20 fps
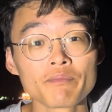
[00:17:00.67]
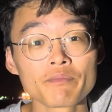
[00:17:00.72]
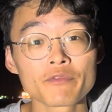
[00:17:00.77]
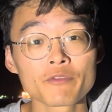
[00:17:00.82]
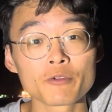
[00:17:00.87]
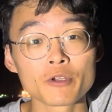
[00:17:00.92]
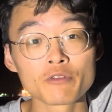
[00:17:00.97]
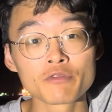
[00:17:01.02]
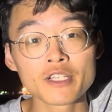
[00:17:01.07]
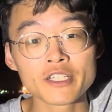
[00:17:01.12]

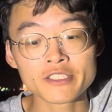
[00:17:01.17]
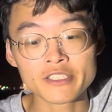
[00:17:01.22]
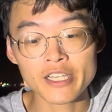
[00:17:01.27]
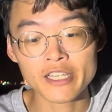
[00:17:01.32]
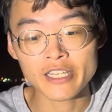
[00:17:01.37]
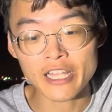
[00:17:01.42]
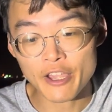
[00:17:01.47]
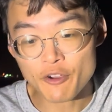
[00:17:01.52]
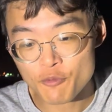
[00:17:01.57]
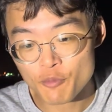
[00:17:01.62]
with, let's say,
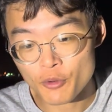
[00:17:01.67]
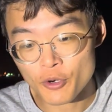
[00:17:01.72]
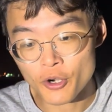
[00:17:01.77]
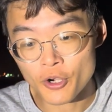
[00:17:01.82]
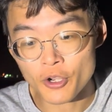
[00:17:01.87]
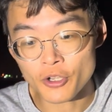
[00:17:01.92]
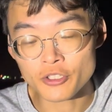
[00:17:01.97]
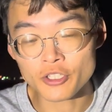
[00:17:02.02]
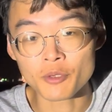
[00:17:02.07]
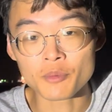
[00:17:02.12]
live
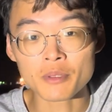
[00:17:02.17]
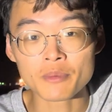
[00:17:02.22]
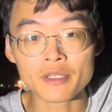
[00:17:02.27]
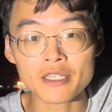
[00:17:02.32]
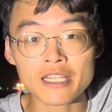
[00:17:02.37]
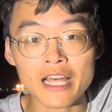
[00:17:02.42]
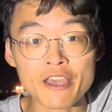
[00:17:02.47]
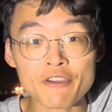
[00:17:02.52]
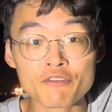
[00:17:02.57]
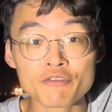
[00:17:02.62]
prawn or maybe
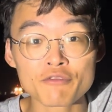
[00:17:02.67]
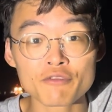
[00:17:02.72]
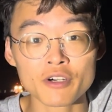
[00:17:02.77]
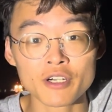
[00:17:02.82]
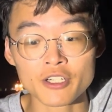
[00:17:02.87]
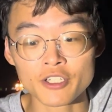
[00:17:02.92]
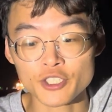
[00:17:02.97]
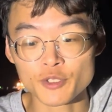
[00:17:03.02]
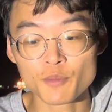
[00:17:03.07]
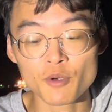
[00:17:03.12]
live
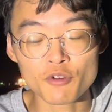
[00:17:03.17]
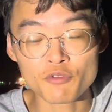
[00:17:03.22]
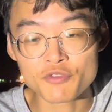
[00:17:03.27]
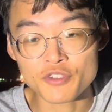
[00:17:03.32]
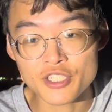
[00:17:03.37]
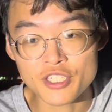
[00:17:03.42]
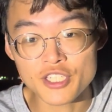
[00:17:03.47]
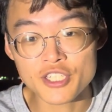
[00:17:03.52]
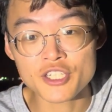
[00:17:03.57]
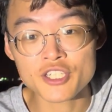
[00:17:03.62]
small
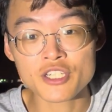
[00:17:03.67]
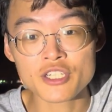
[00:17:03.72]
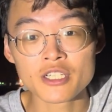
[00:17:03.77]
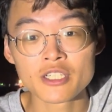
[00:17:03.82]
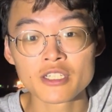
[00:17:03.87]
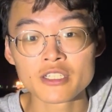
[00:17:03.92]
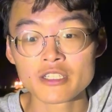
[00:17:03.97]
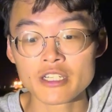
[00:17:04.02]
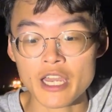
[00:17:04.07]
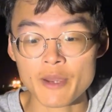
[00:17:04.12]
fish,
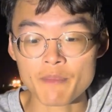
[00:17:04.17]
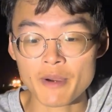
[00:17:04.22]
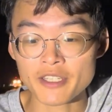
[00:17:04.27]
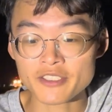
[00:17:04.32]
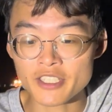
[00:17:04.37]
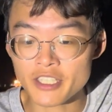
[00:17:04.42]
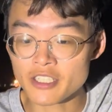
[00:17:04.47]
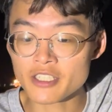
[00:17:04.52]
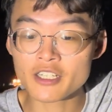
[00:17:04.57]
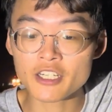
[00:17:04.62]
and my
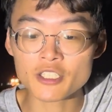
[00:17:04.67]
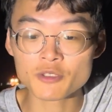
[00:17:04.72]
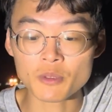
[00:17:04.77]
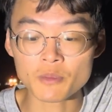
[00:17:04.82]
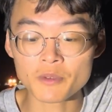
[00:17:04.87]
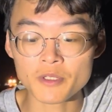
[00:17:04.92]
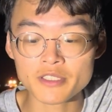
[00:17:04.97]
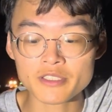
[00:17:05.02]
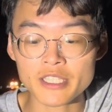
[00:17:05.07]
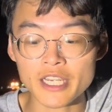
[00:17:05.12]
sinker is
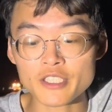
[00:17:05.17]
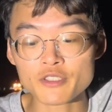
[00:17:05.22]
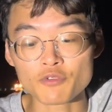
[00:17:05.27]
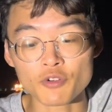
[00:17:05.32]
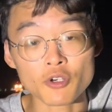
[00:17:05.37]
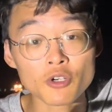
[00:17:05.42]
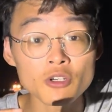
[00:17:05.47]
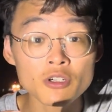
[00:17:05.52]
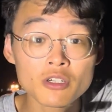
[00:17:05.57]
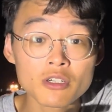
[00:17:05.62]
maybe size
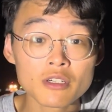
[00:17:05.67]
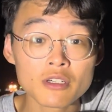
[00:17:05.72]
4,